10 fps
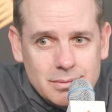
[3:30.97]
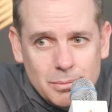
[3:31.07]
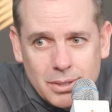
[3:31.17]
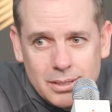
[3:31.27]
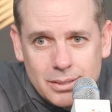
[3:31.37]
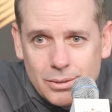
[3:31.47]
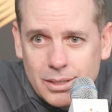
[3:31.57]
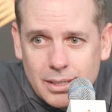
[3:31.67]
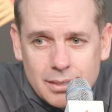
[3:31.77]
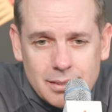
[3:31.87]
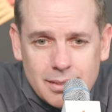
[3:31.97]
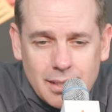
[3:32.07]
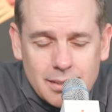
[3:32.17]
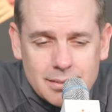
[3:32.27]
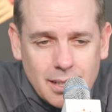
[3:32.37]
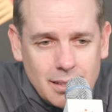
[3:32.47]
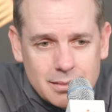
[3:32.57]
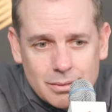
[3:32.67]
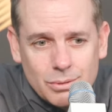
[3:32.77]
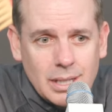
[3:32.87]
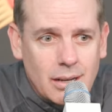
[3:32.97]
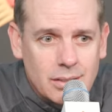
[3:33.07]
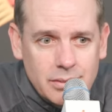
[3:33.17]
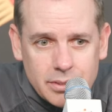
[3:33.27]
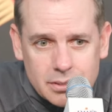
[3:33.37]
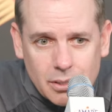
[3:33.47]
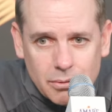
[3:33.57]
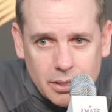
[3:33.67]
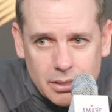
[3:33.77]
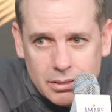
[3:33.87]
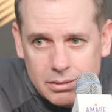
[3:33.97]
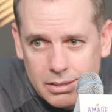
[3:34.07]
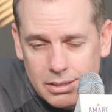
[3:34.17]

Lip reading: what he's doing at this age, the totality of his career,